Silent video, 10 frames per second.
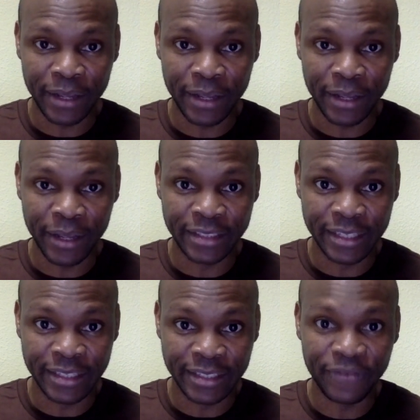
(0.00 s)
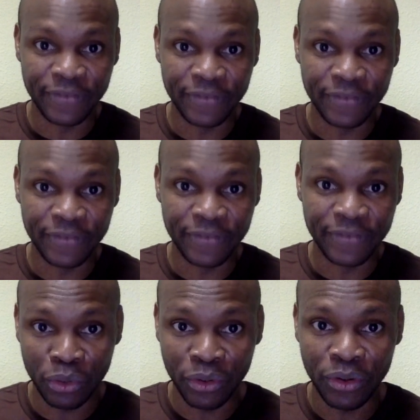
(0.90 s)
existing
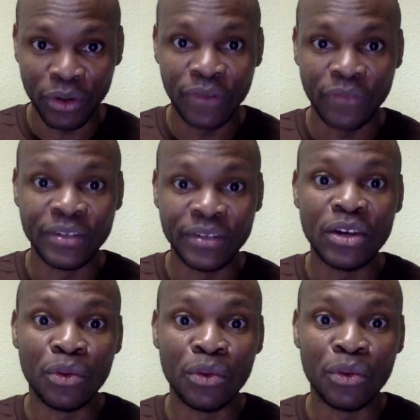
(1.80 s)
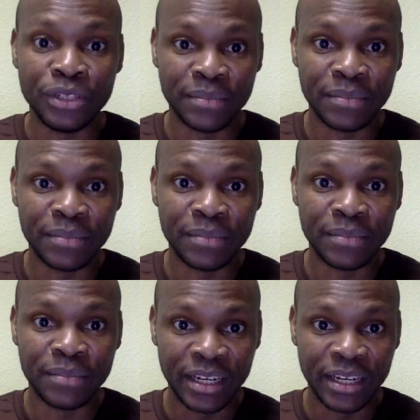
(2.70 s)
future of legal regimes
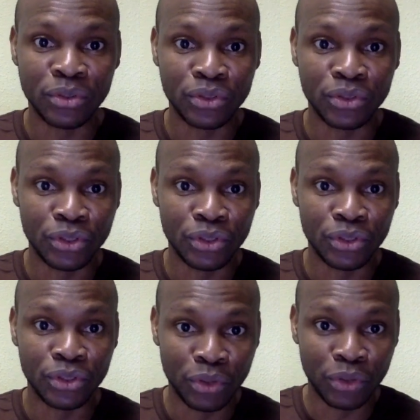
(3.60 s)
available to you